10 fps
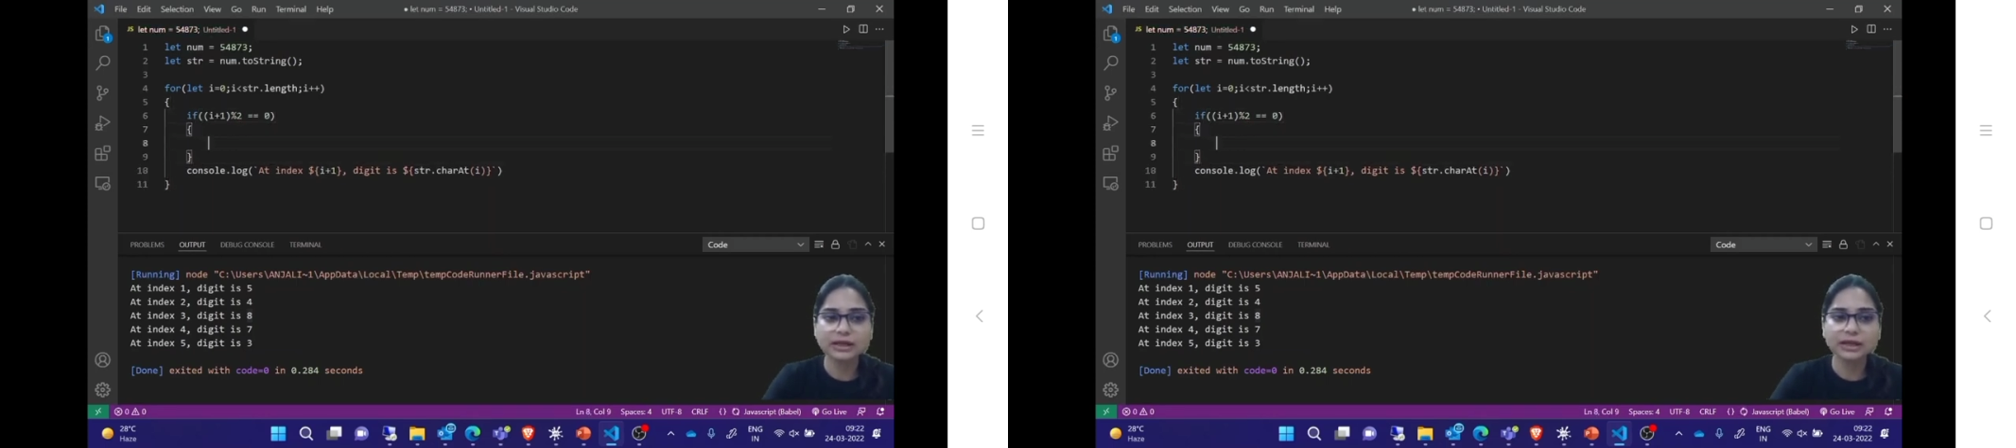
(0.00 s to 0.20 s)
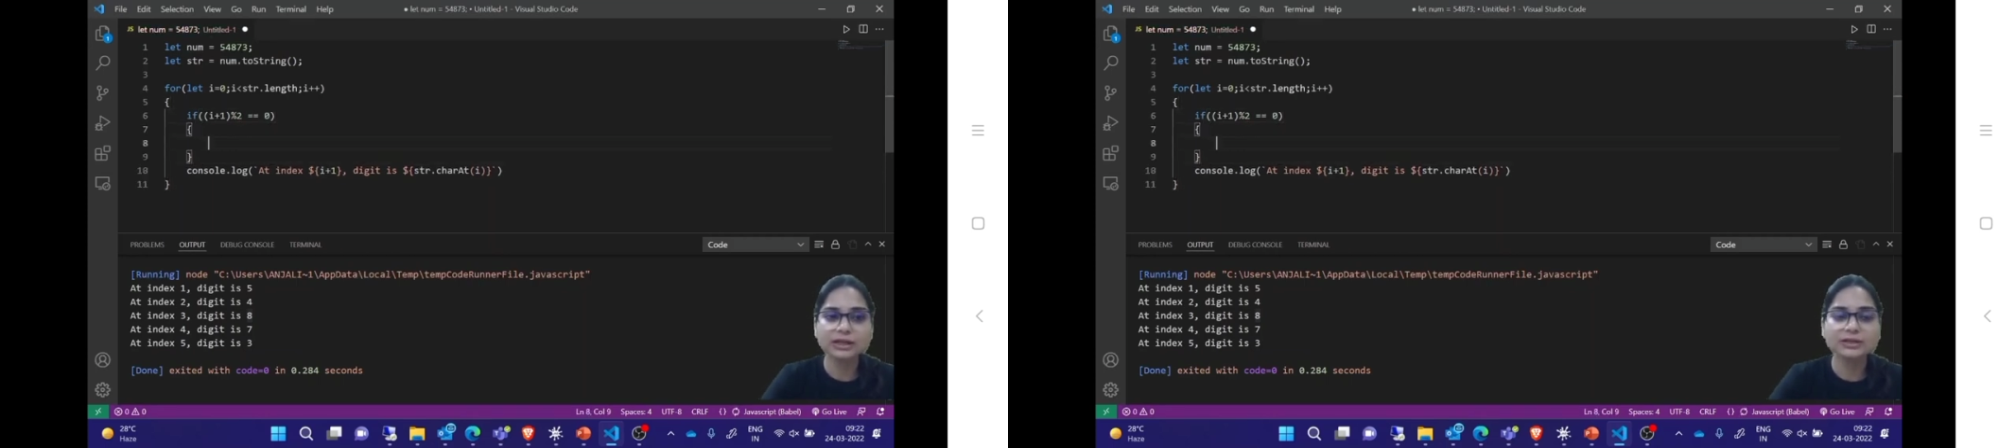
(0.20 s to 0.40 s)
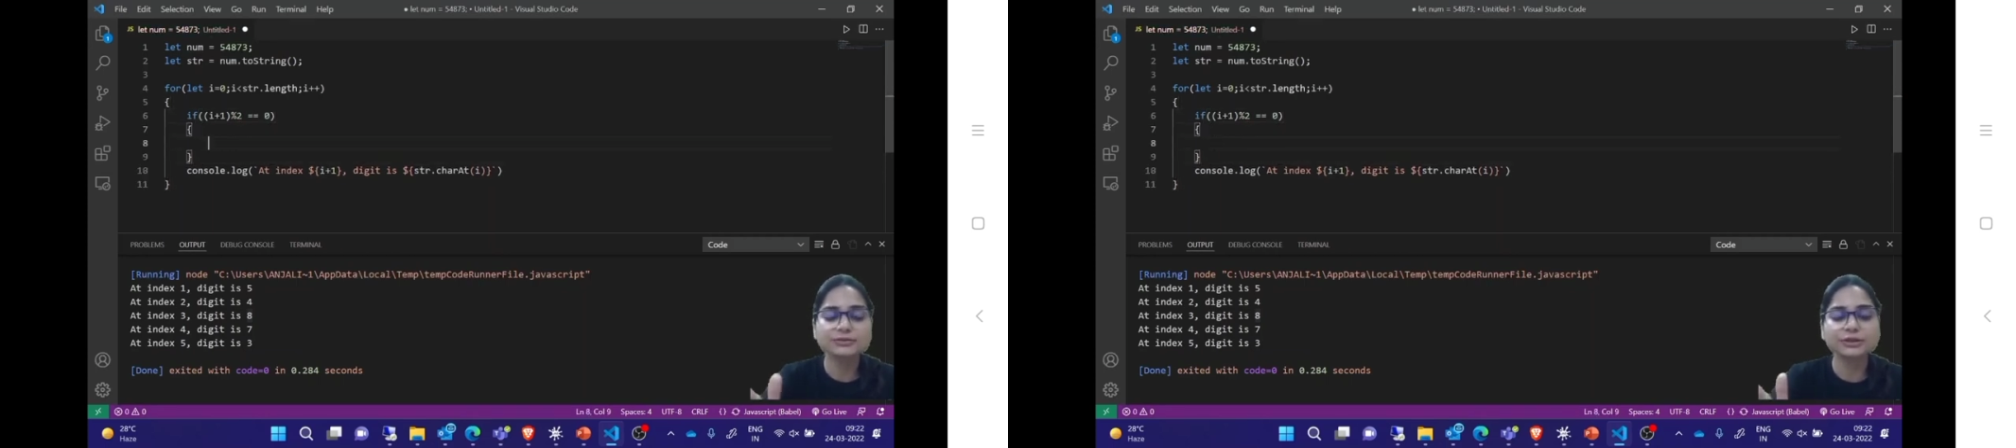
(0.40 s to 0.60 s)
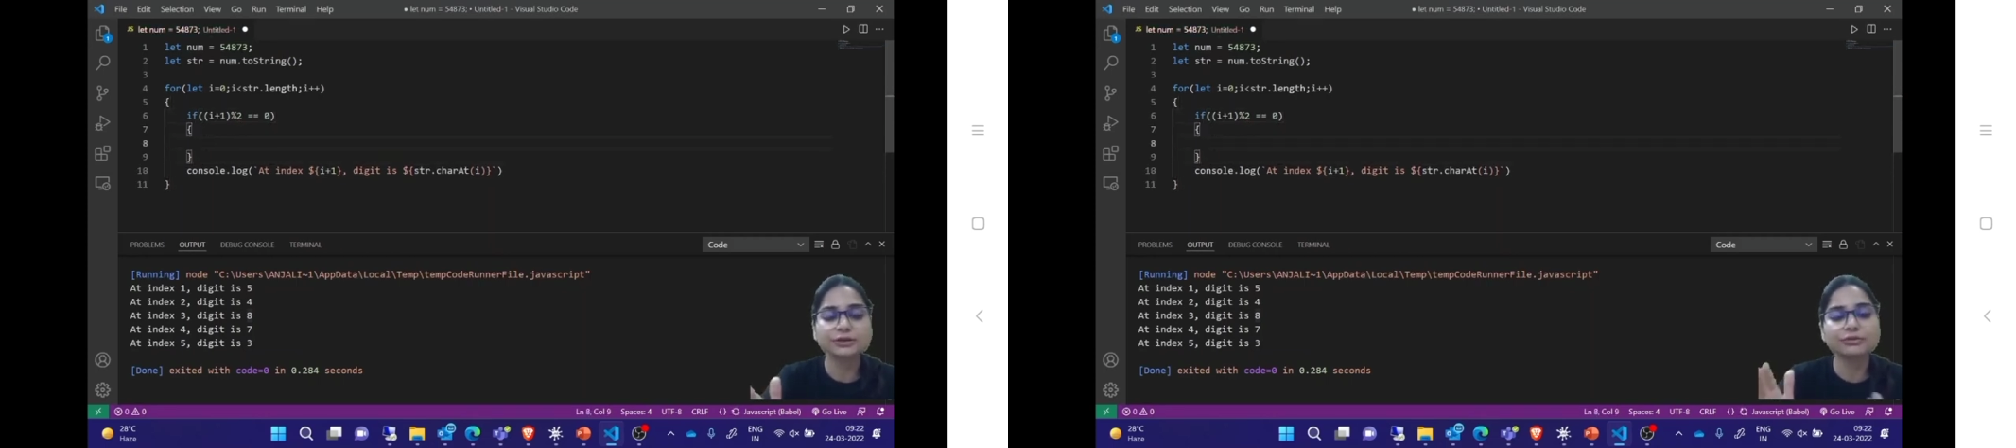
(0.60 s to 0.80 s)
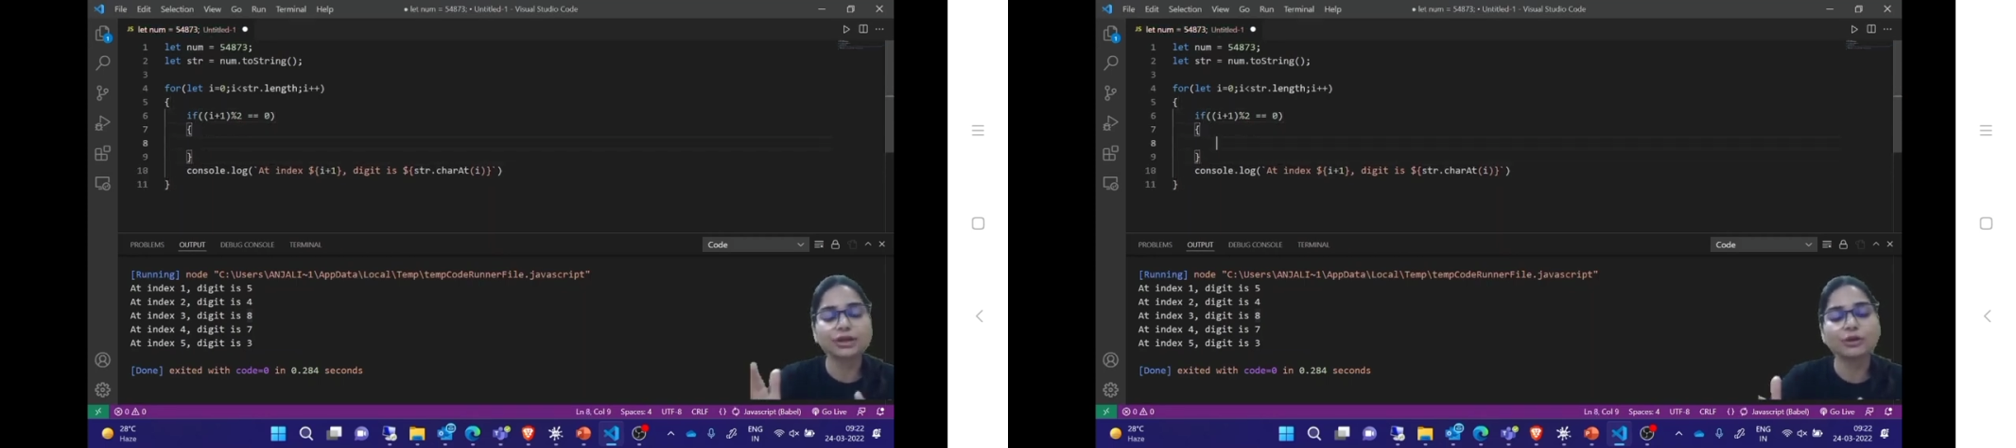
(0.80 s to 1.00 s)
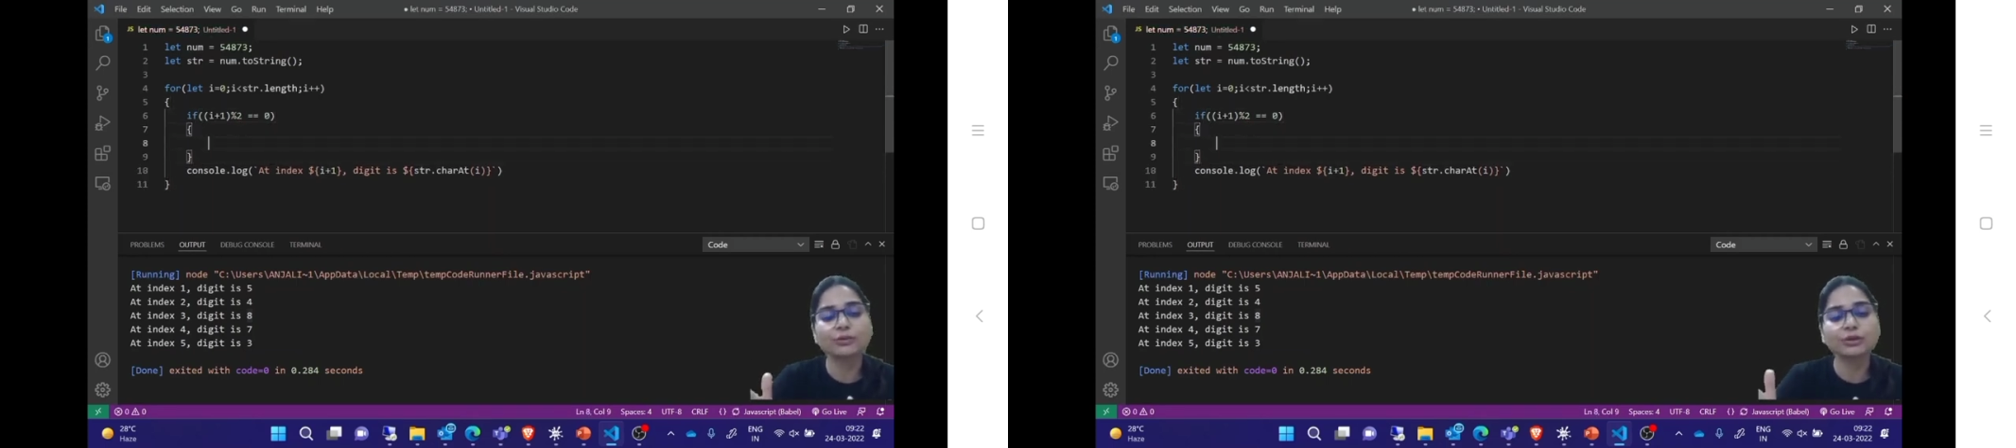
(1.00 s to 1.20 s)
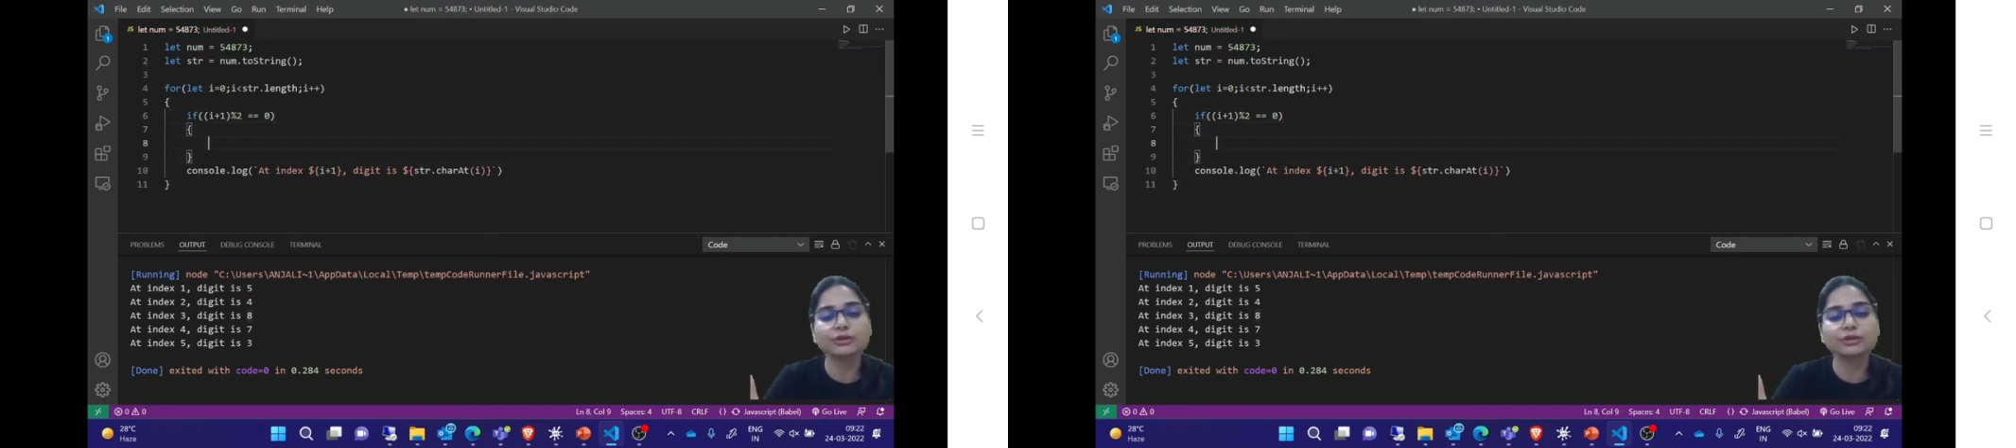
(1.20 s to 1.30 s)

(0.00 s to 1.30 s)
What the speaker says: It is going to take only